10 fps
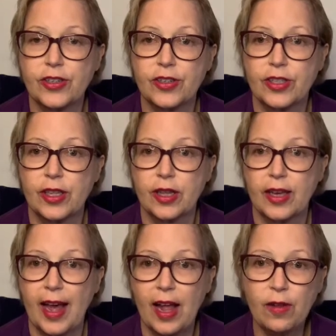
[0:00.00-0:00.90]
that the
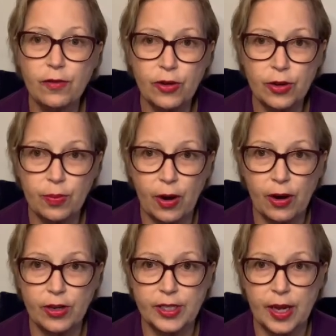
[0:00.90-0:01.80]
California
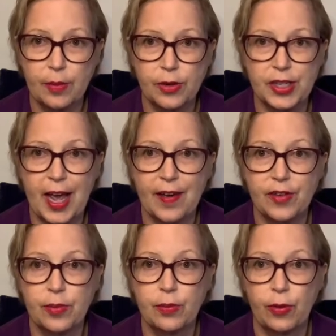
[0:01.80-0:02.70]
bar examiners have
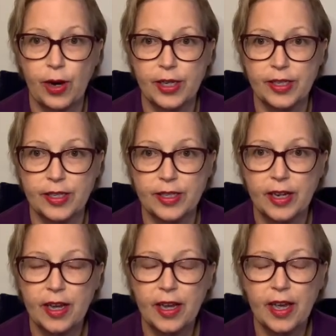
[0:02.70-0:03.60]
embraced.
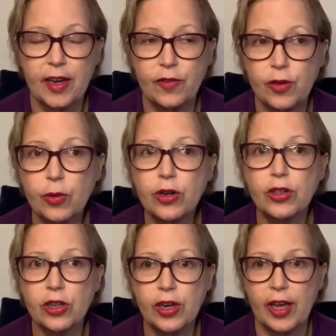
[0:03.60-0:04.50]
And if you were to
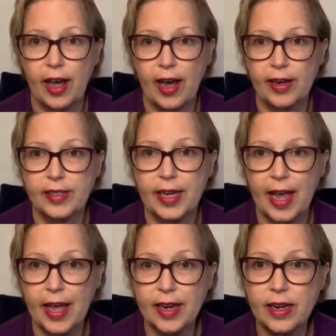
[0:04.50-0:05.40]
look at
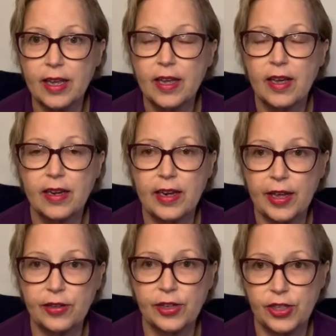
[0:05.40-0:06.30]
10
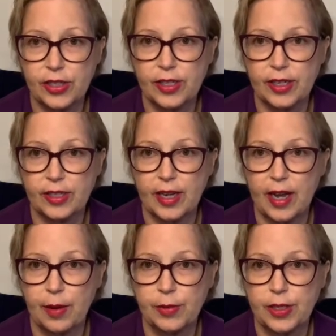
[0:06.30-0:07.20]
negligence
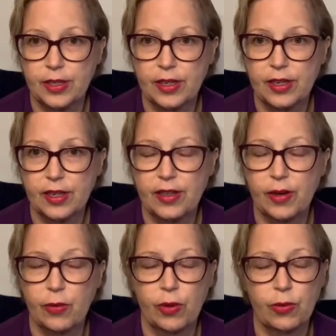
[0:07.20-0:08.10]
exams
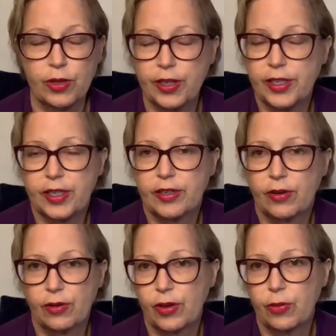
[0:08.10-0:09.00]
that were released
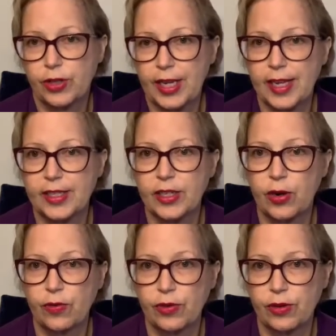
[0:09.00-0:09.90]
or that were tested
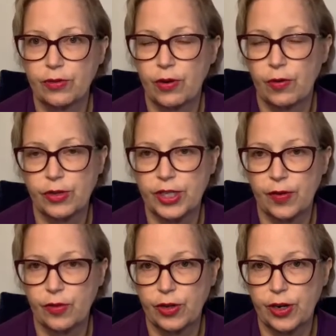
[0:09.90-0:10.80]
over
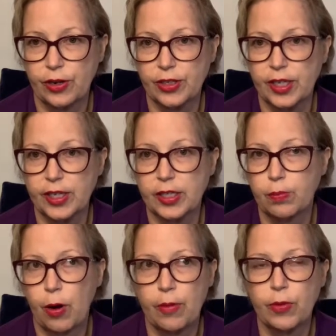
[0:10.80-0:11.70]
several years, it is
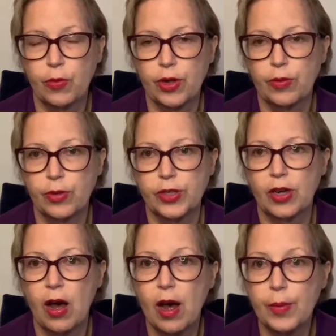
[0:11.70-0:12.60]
probably one of the most
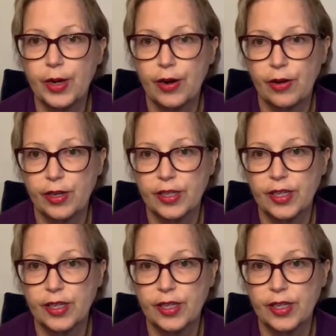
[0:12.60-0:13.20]
common areas,